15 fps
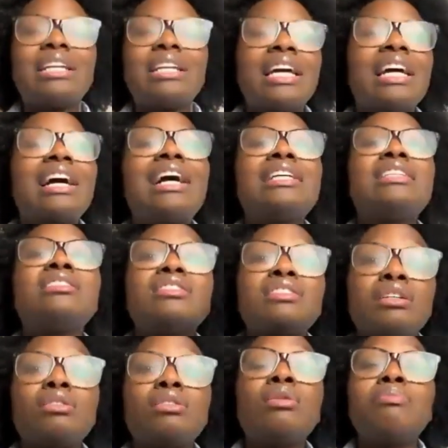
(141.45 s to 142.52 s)
and yet I
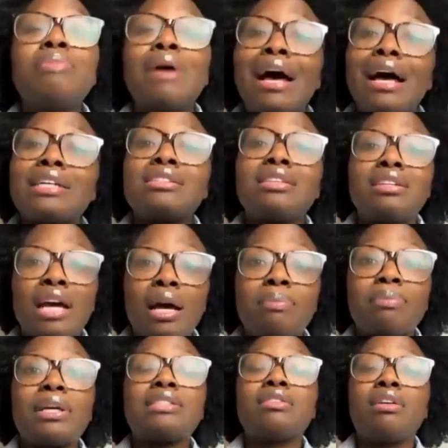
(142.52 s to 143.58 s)
still passed the
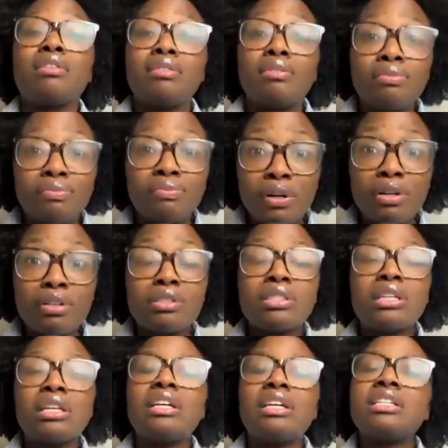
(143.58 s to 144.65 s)
NAPLEX on the first
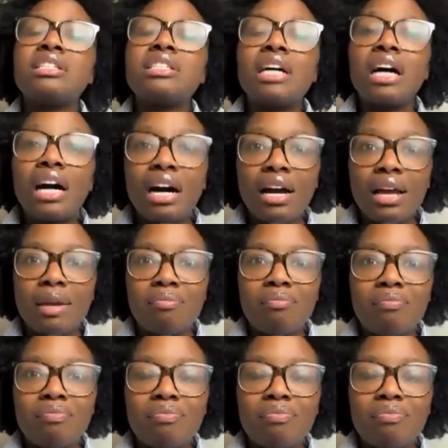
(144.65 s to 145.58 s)
time.